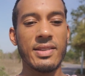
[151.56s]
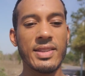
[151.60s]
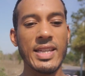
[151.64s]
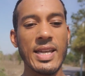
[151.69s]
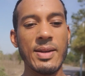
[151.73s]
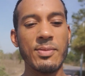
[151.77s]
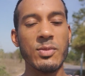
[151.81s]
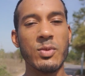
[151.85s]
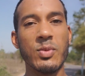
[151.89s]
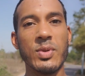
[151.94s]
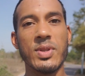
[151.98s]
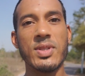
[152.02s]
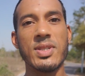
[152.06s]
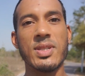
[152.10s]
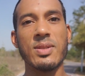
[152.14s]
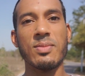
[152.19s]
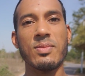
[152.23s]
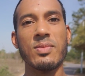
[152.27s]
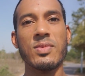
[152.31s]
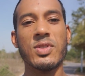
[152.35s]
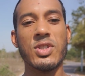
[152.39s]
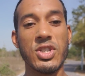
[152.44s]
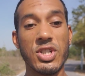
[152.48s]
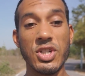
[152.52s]
themed with
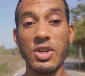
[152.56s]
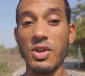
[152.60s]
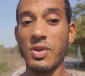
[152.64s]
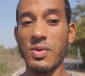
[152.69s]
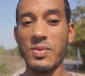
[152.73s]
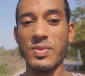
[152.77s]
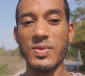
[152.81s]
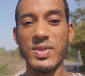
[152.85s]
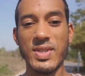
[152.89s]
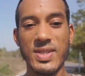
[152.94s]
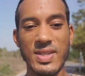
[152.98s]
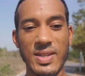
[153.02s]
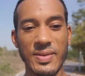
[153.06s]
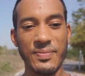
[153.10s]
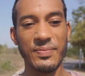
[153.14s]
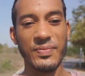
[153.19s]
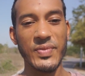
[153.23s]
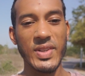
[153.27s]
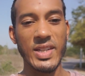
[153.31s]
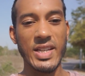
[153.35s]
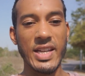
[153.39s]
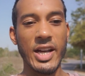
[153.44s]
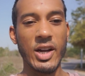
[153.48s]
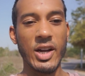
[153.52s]
some tunes. And